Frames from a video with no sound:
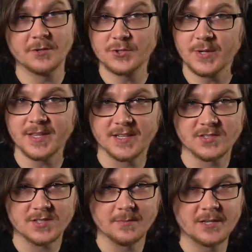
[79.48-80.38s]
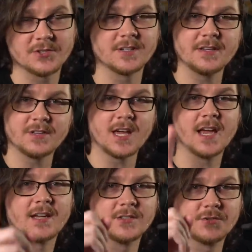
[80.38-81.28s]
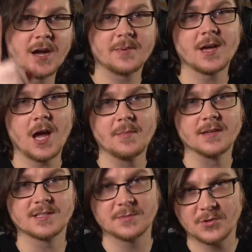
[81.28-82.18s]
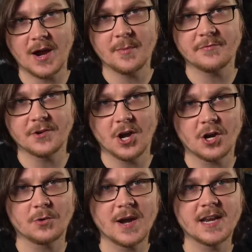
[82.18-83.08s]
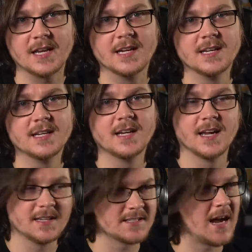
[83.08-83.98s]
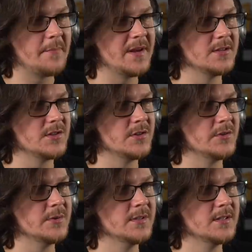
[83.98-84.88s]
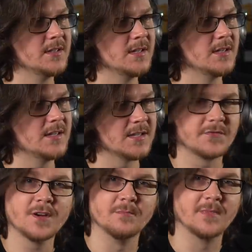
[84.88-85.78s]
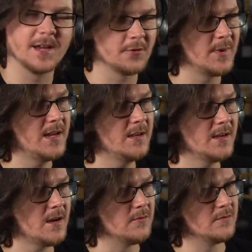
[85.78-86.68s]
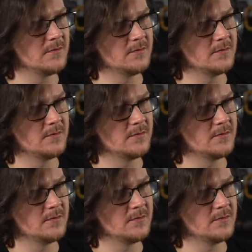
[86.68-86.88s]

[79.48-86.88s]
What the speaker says: you enjoy this, make sure to leave a like, drop a comment, subscribe if you're not already, and let's hop into this film. Here we go.